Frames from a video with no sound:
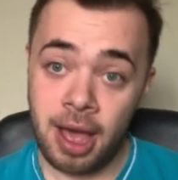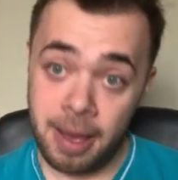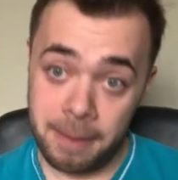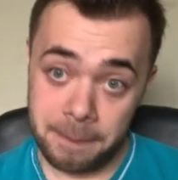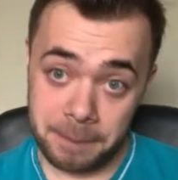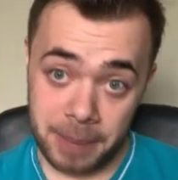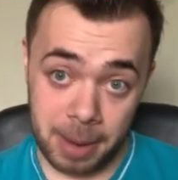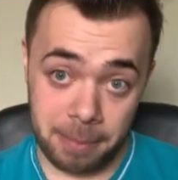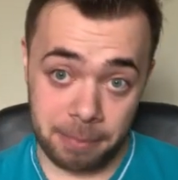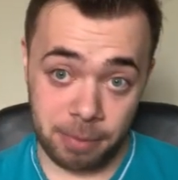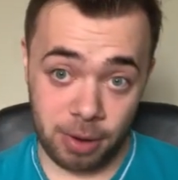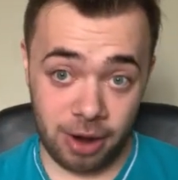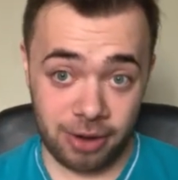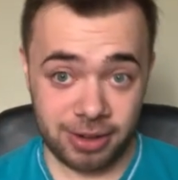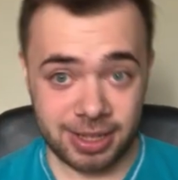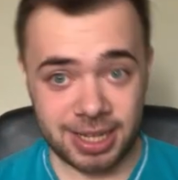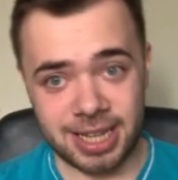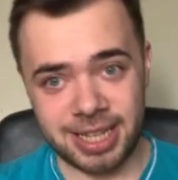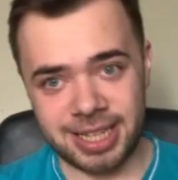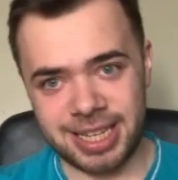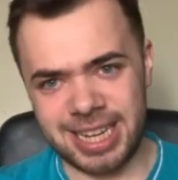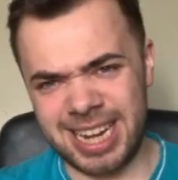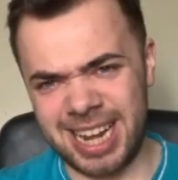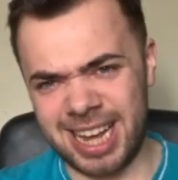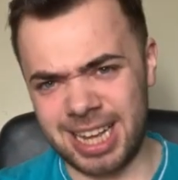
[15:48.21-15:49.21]
Ben Brereton
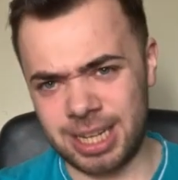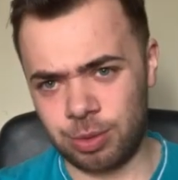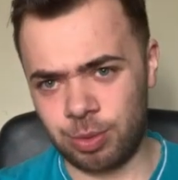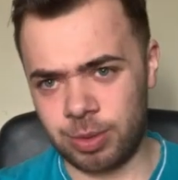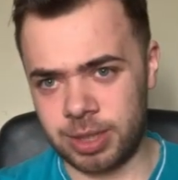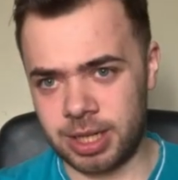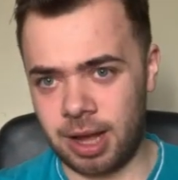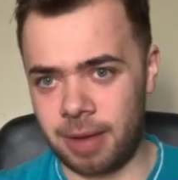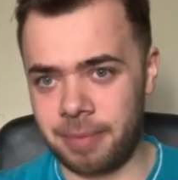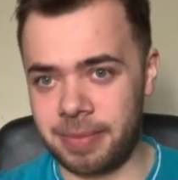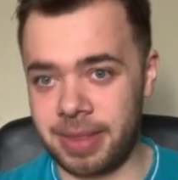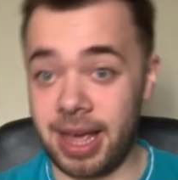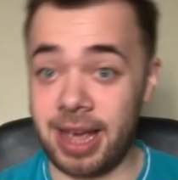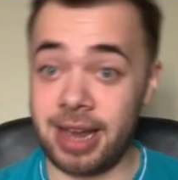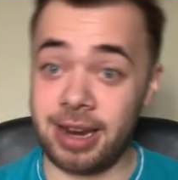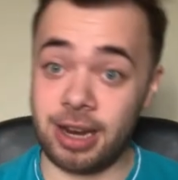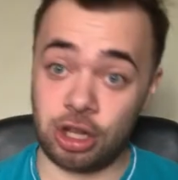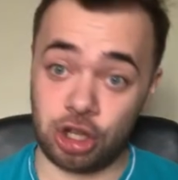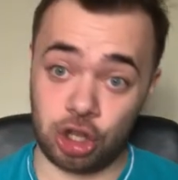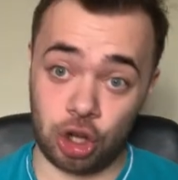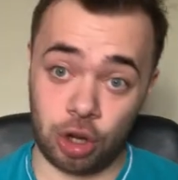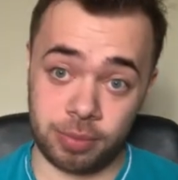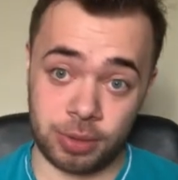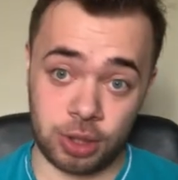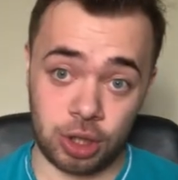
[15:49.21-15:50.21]
Diaz was up there in the
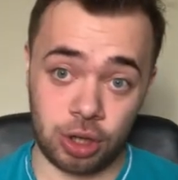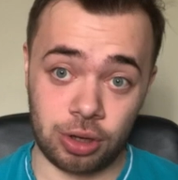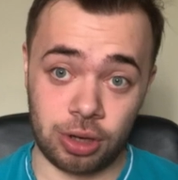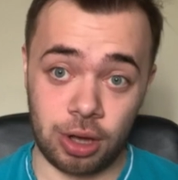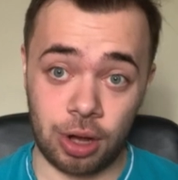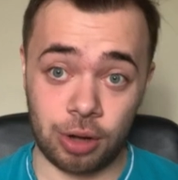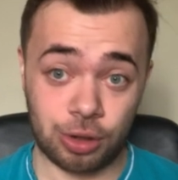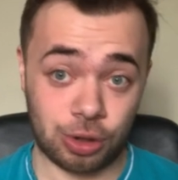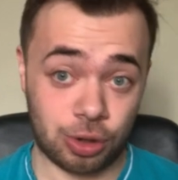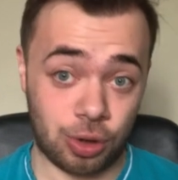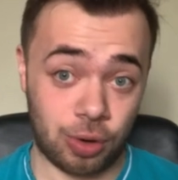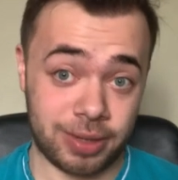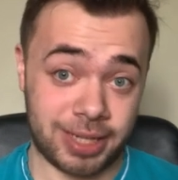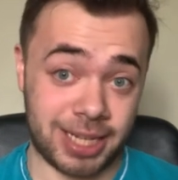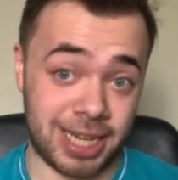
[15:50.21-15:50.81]
top 2 goal scorers.